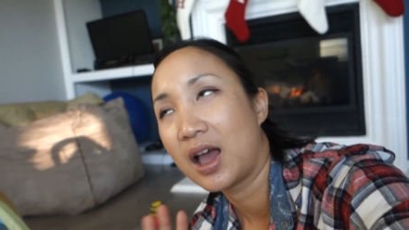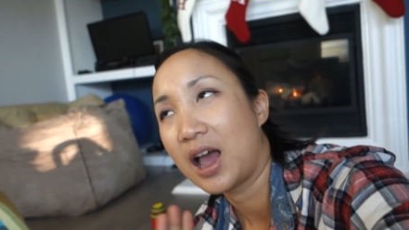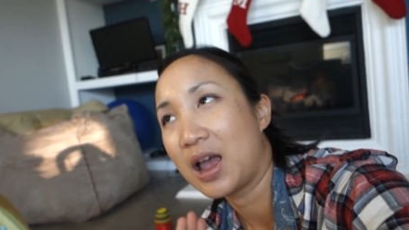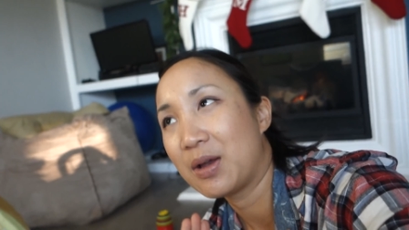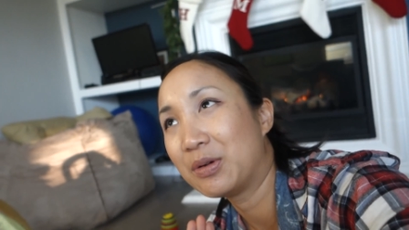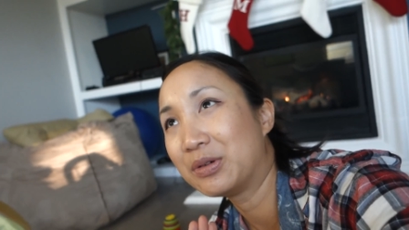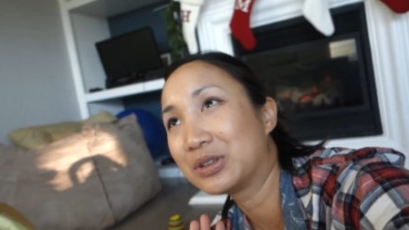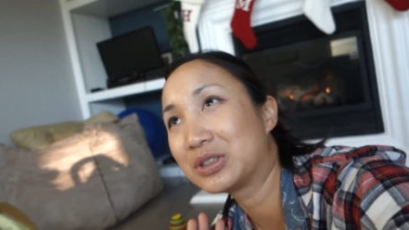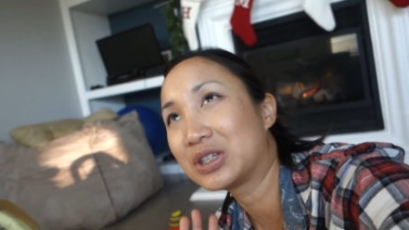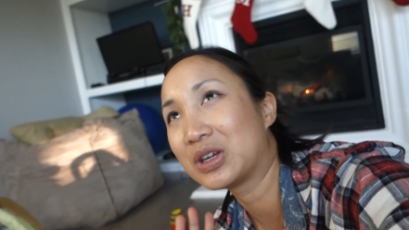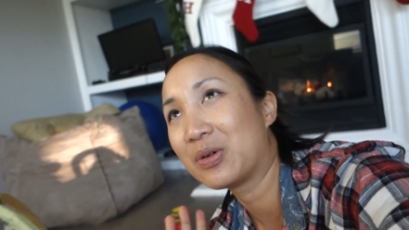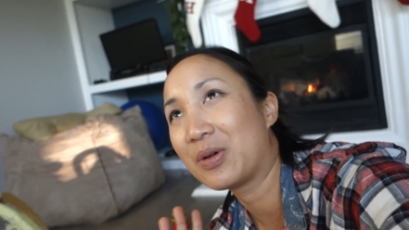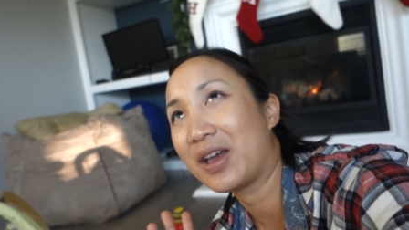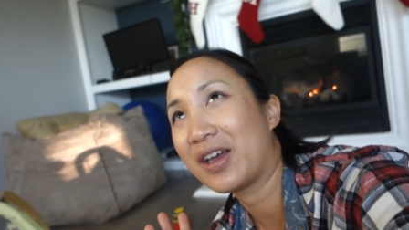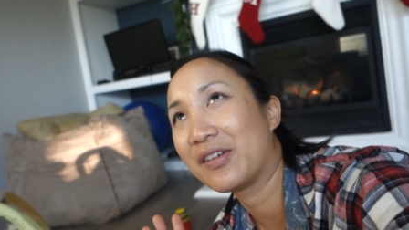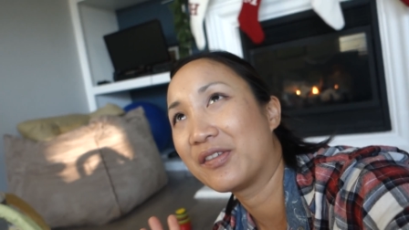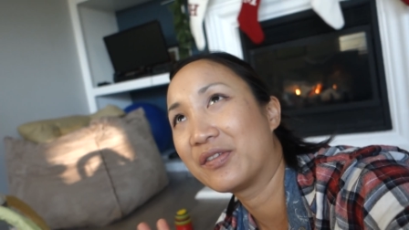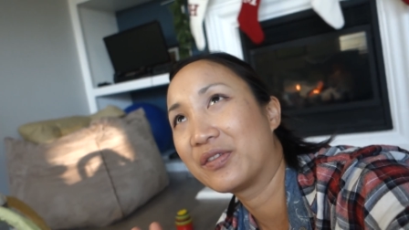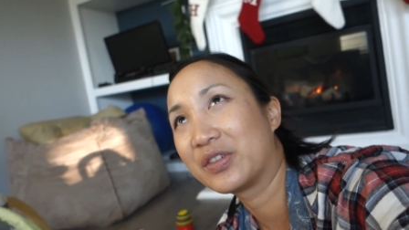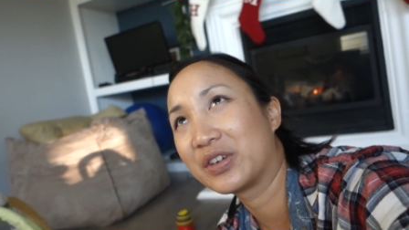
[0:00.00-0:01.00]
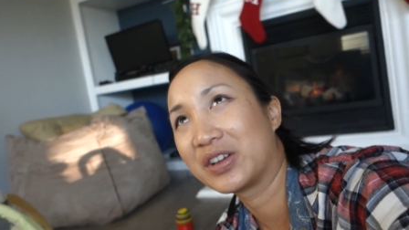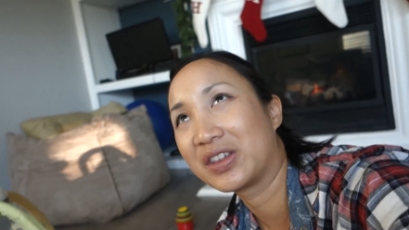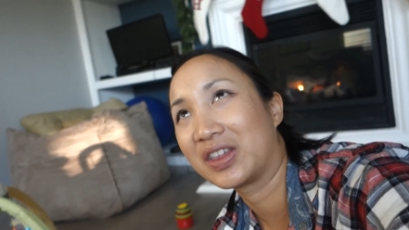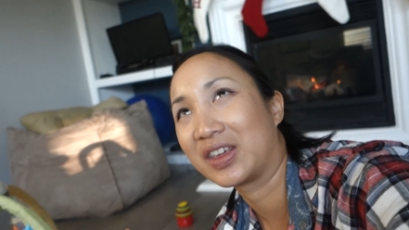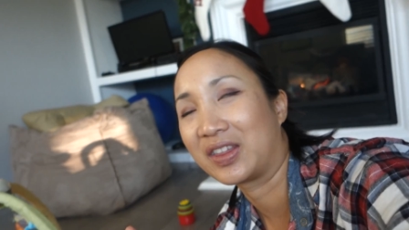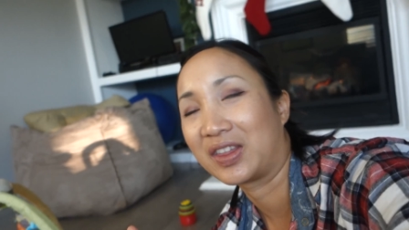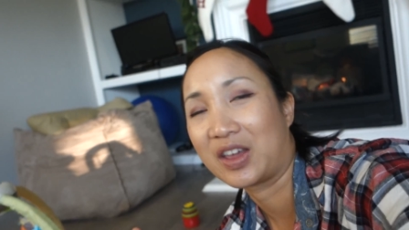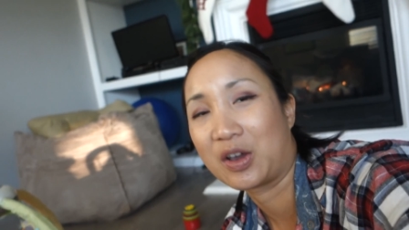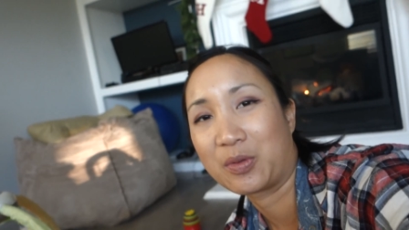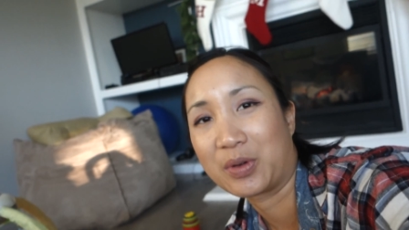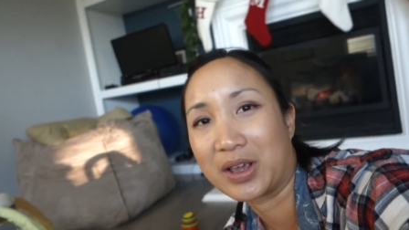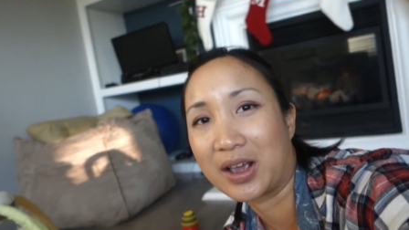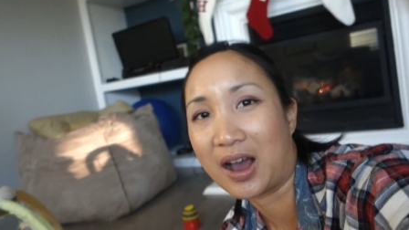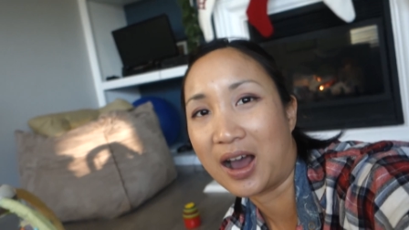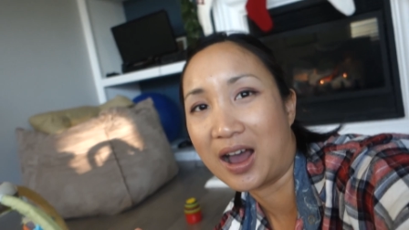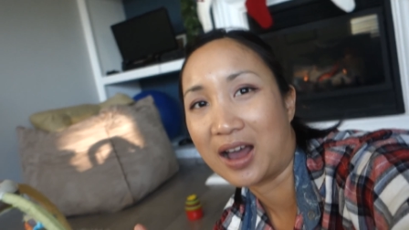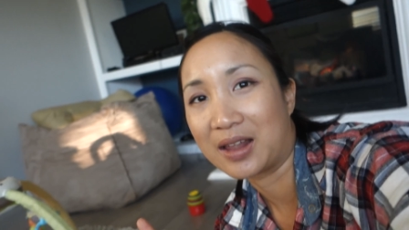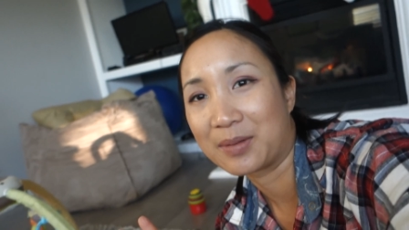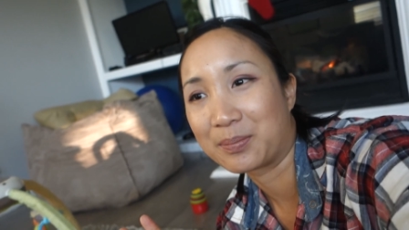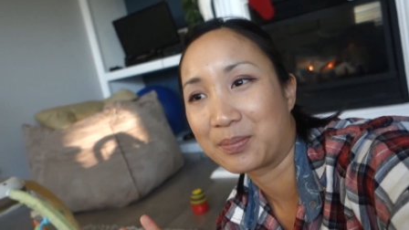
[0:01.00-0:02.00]
I won't show everything that we
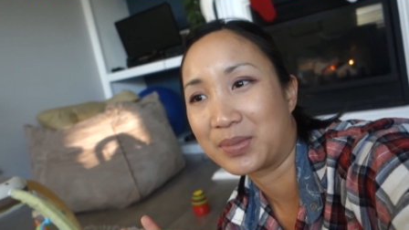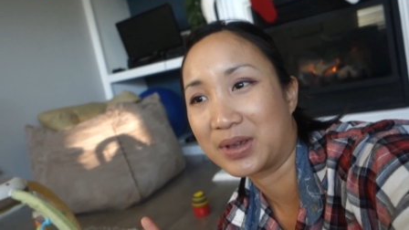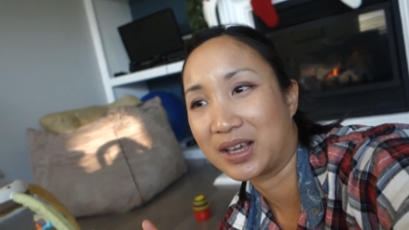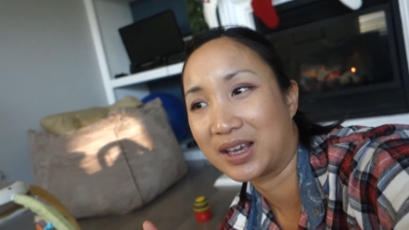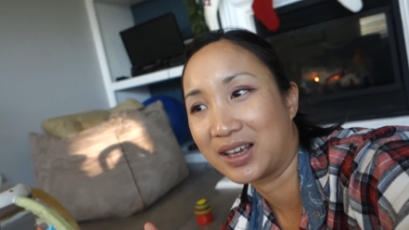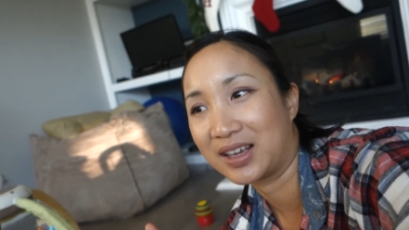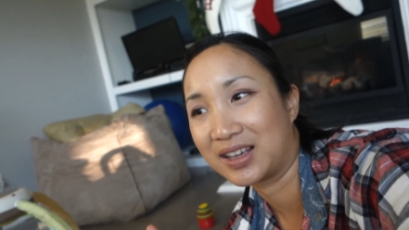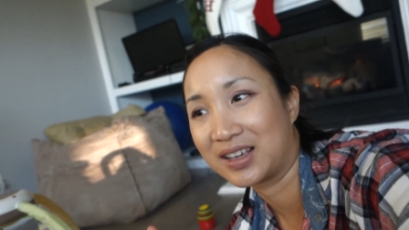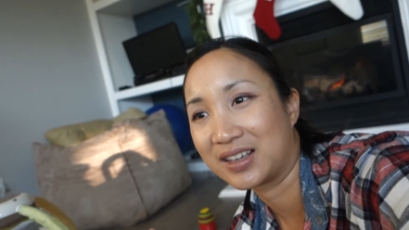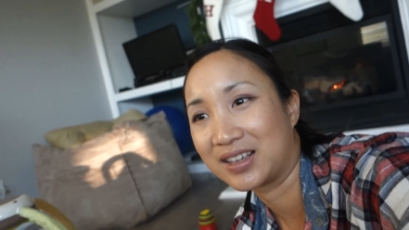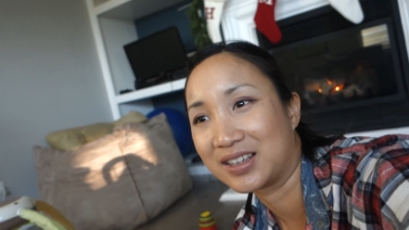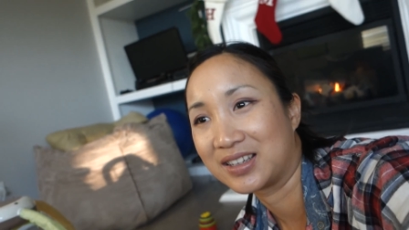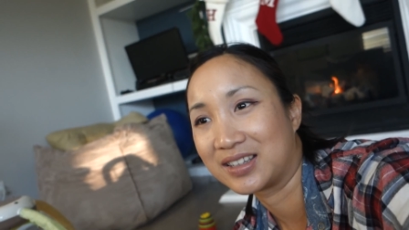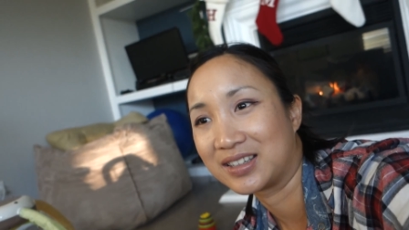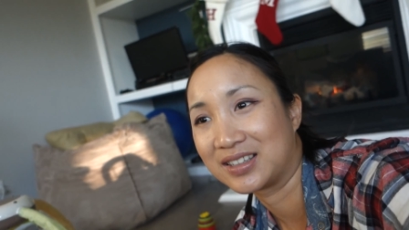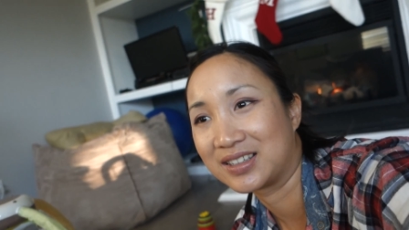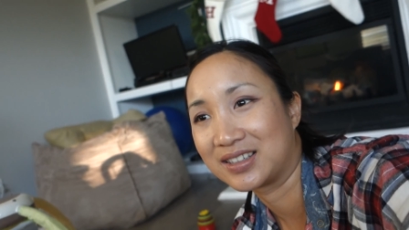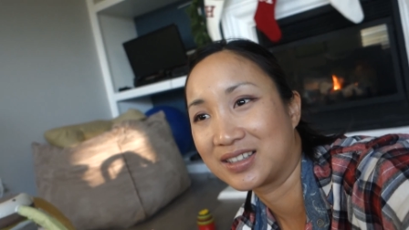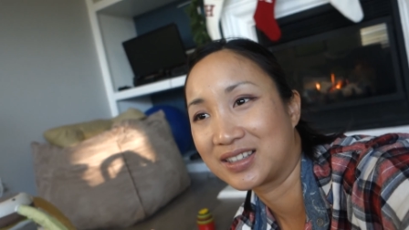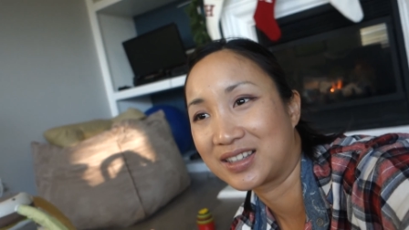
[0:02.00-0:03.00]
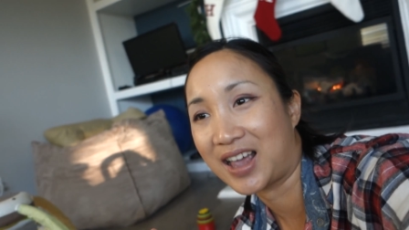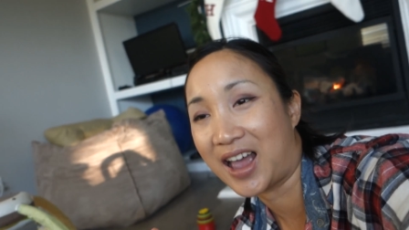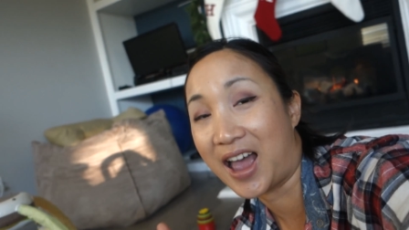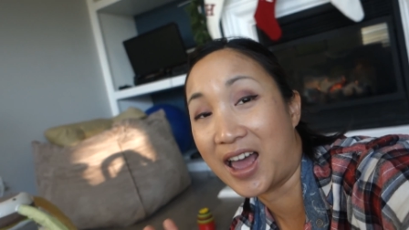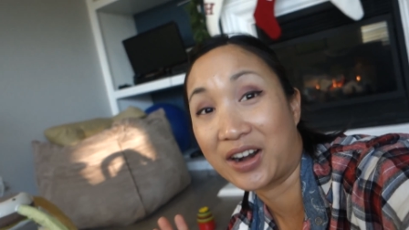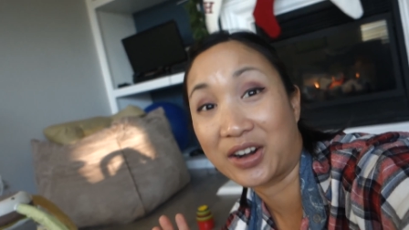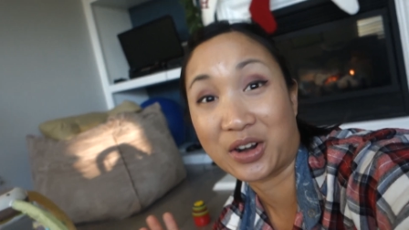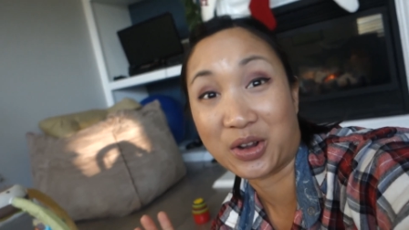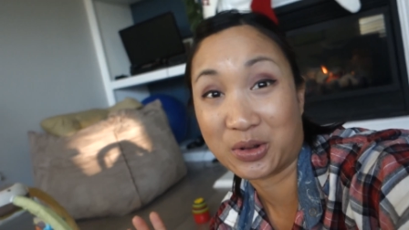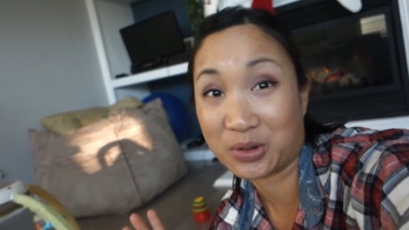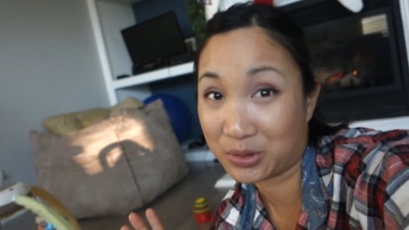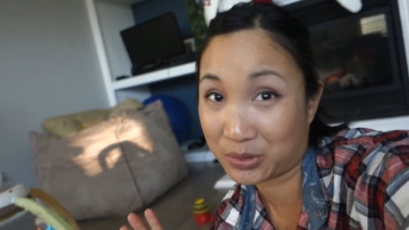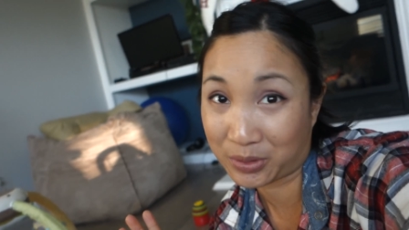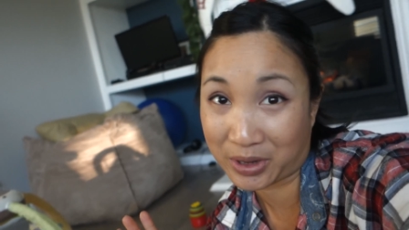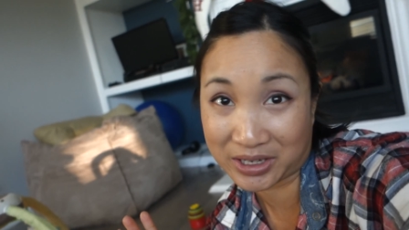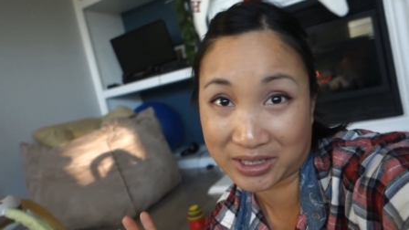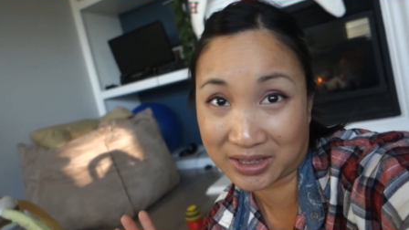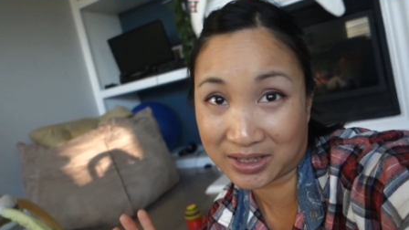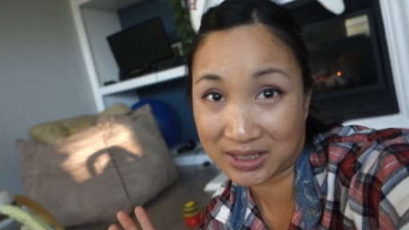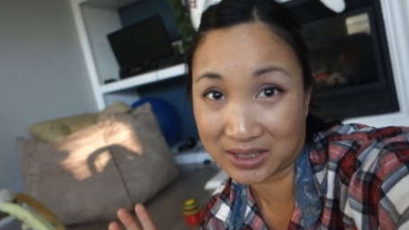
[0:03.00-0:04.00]
got because I don't know who's
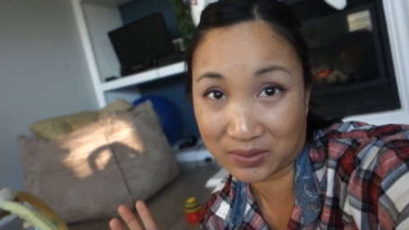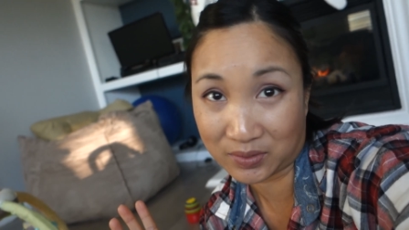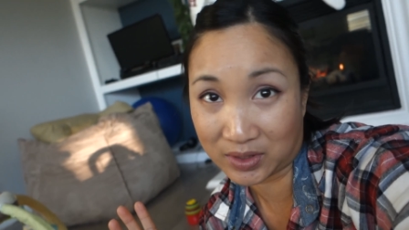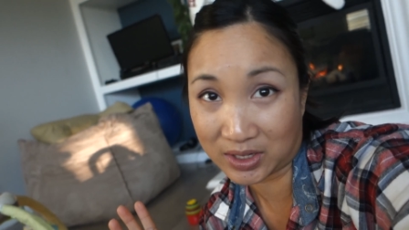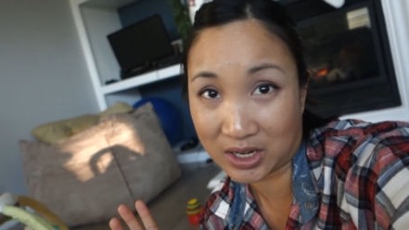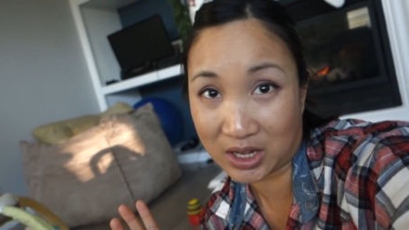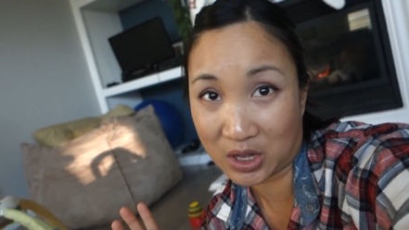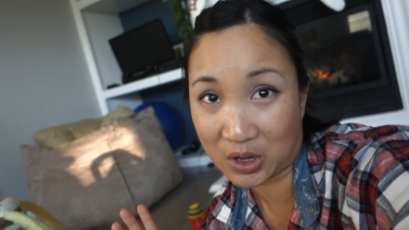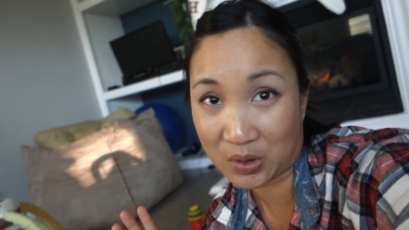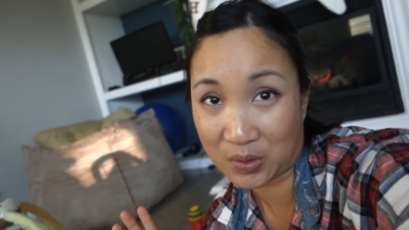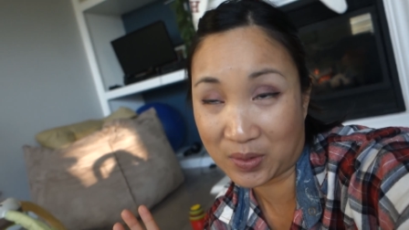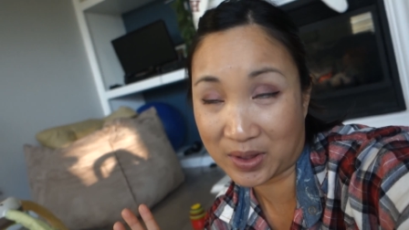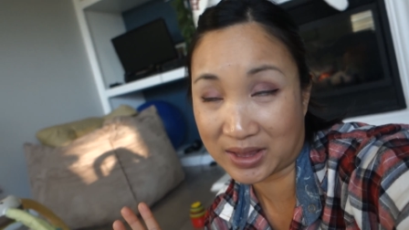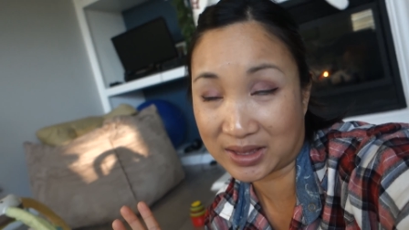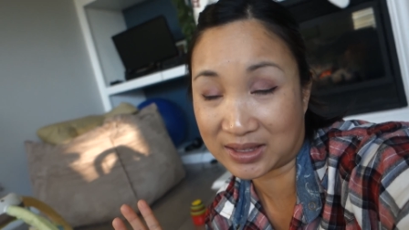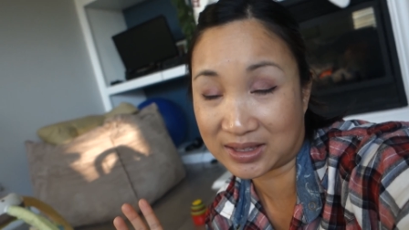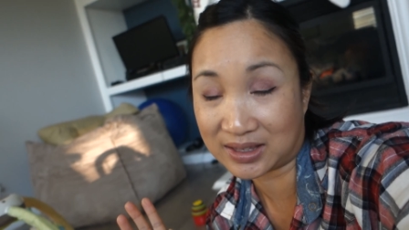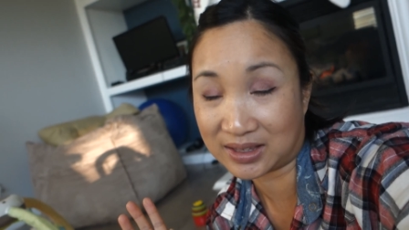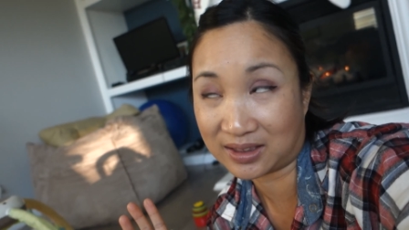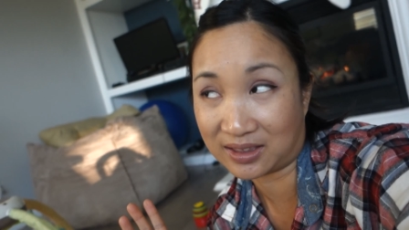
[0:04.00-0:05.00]
watching this video and